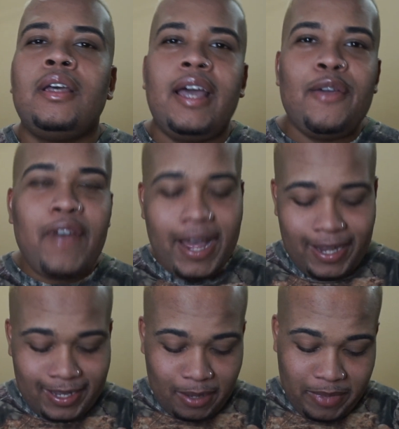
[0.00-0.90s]
If I
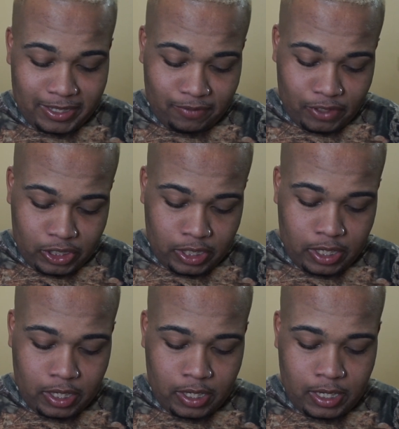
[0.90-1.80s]
didn't come back to
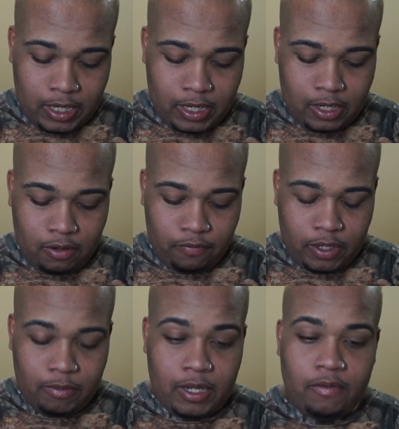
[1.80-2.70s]
Virginia, he didn't know if we
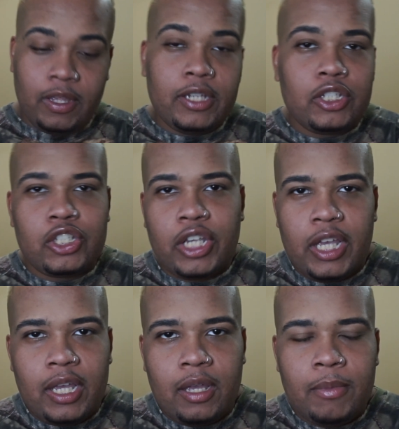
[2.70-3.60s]
could be in a
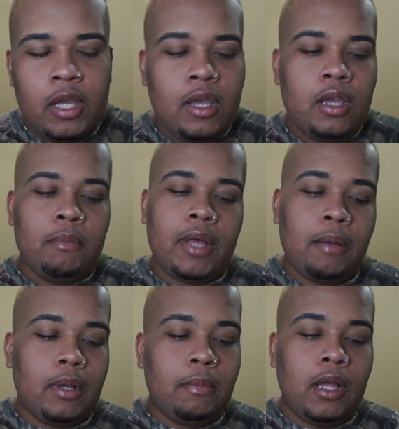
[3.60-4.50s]
relationship, blah,
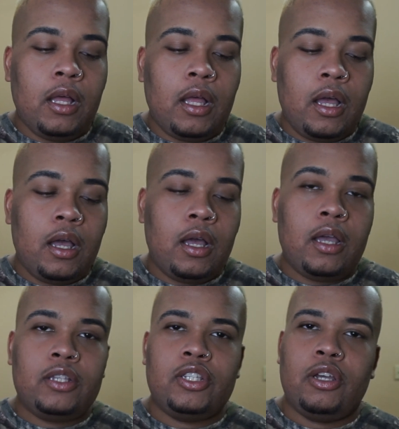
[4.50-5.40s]
blah,
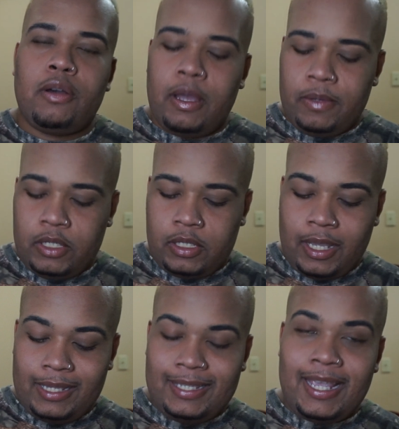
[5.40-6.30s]
blah. So I was just
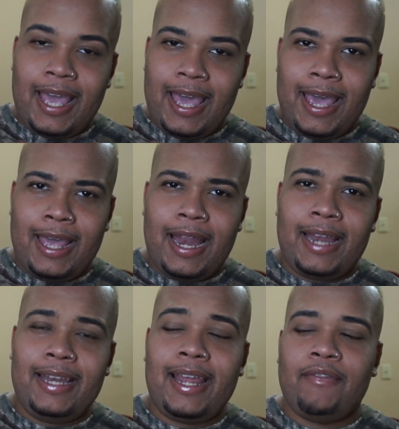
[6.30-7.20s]
like sad. I
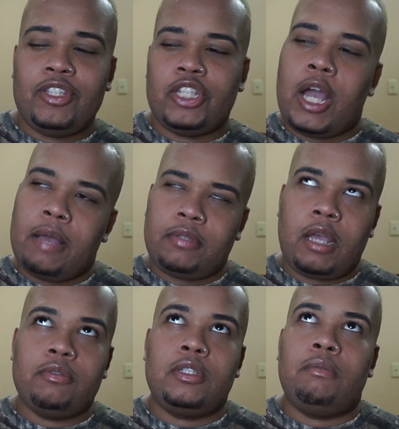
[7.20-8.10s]
didn't have a job, so I
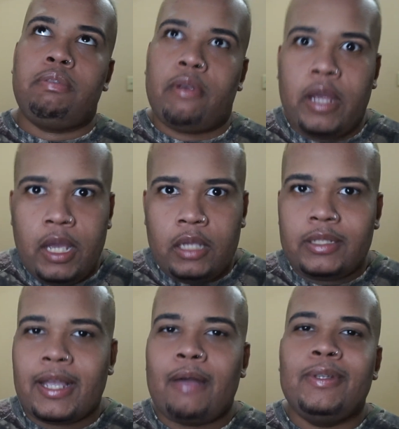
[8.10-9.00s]
was depressed.
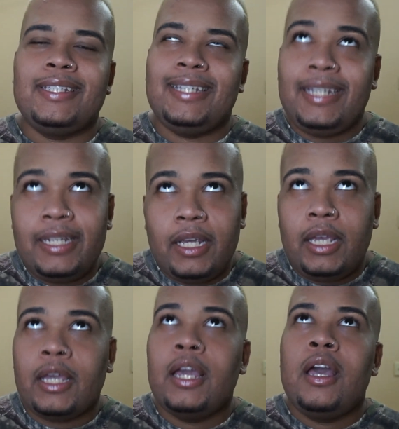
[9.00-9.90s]
Like I wasn't
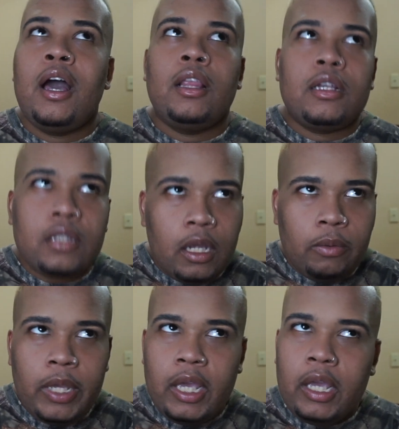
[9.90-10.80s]
eating. I lost a lot of
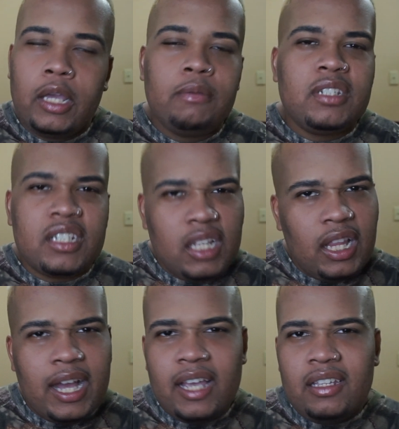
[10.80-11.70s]
weight. It was just a
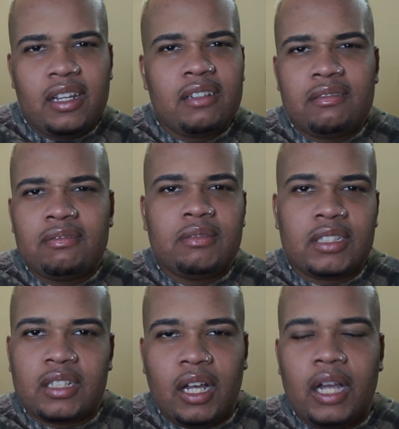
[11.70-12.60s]
lot, you know? It was
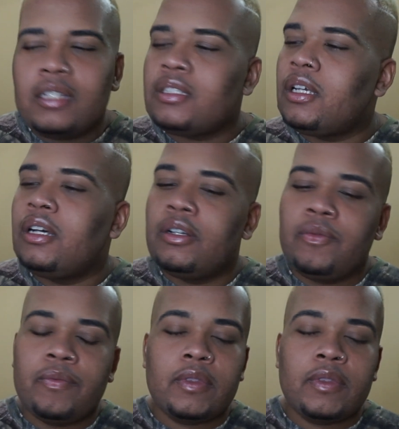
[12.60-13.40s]
just a lot. So